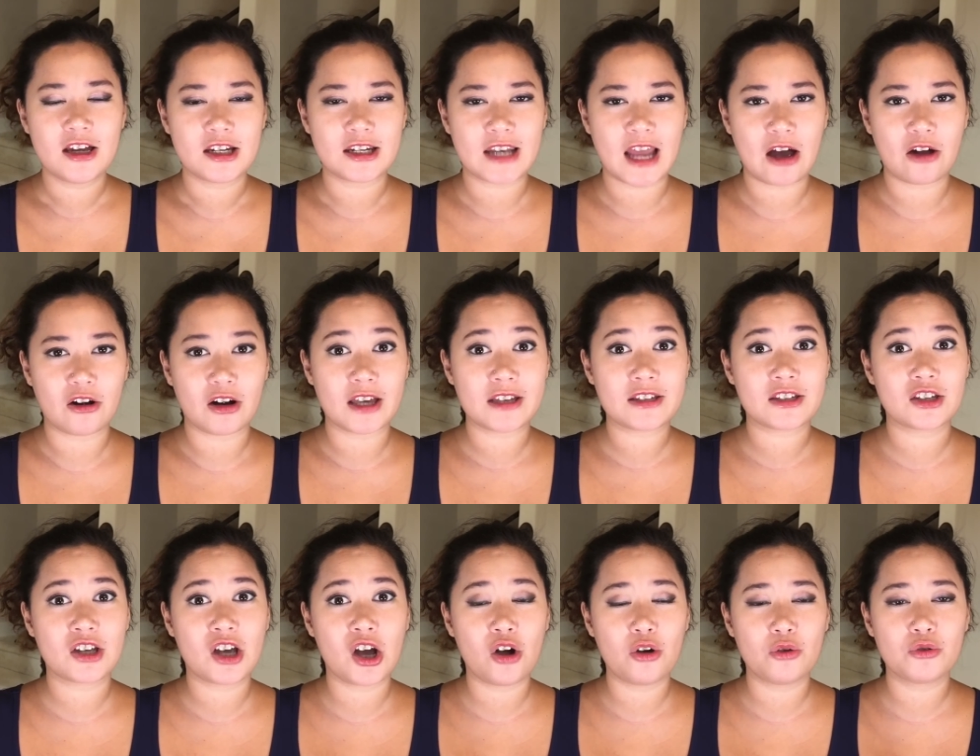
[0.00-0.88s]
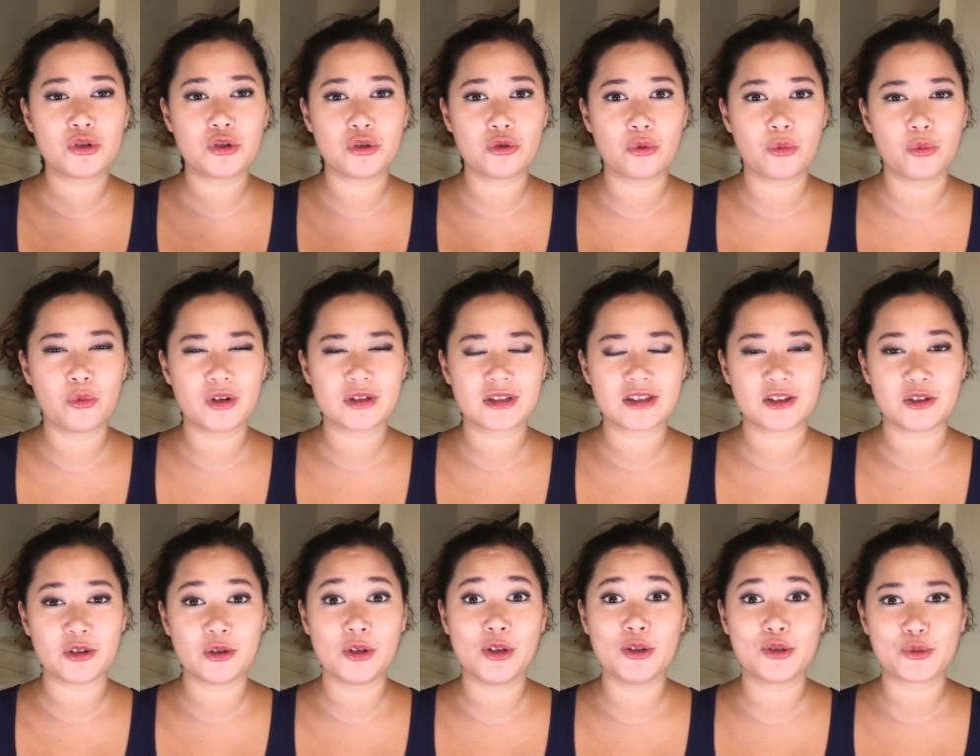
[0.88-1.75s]
Now let's go to the words that
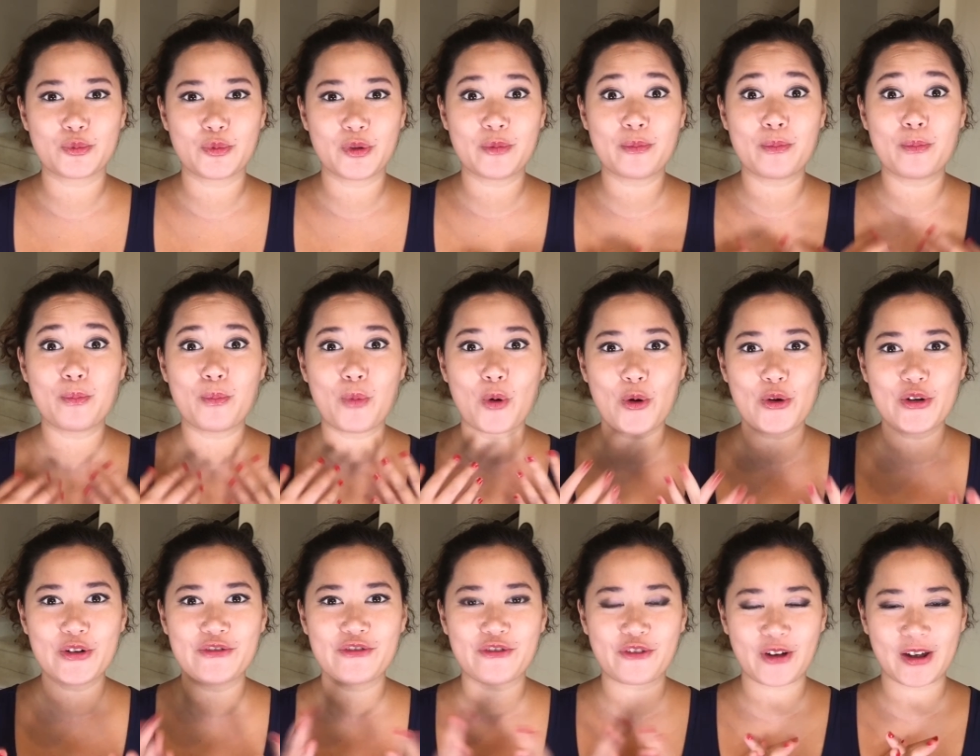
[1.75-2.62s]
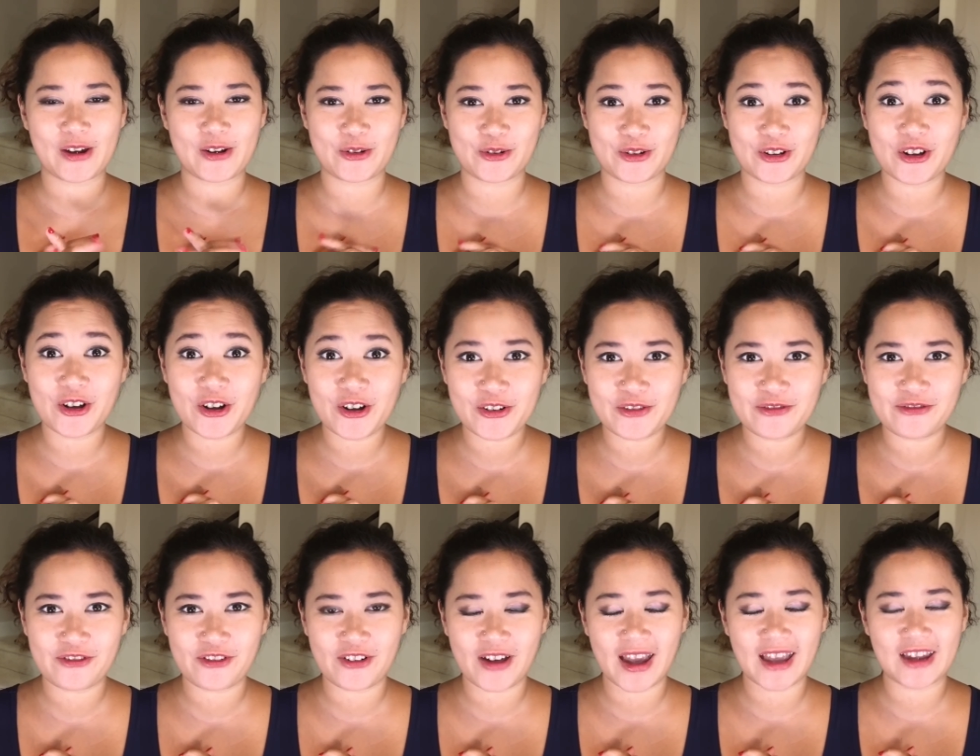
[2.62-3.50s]
you use with boyfriend or
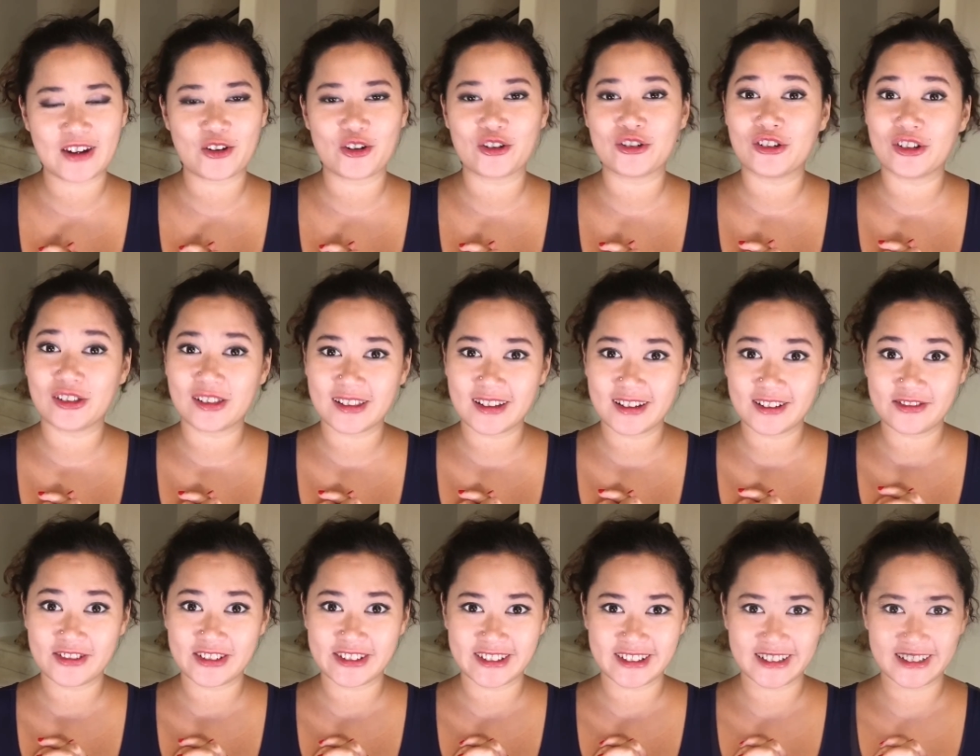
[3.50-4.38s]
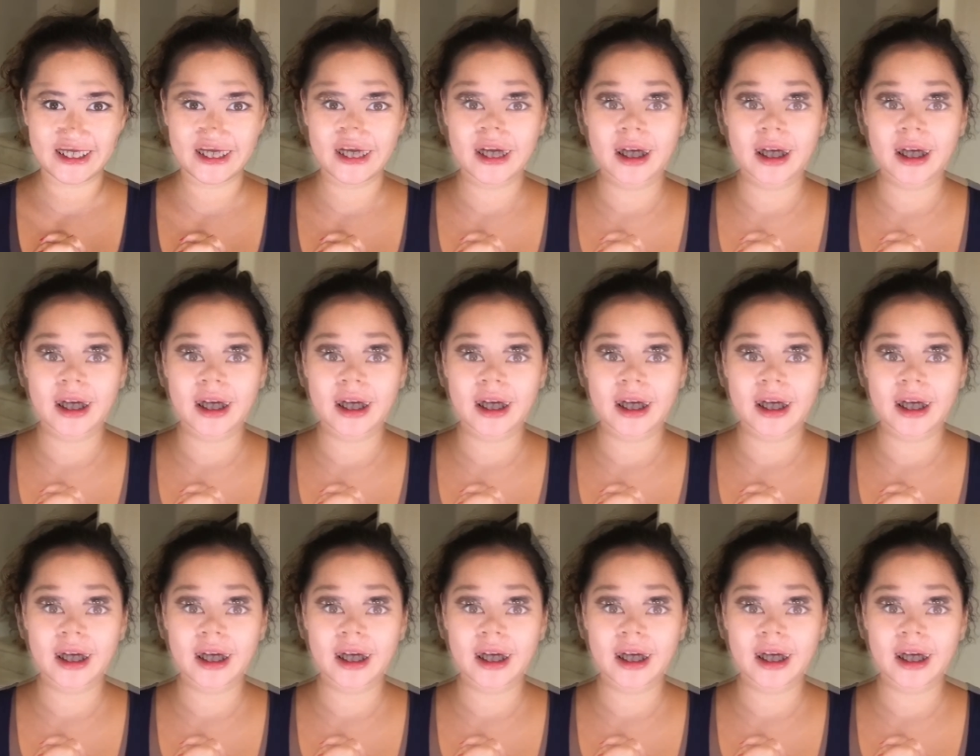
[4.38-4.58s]
girlfriend or your lovers.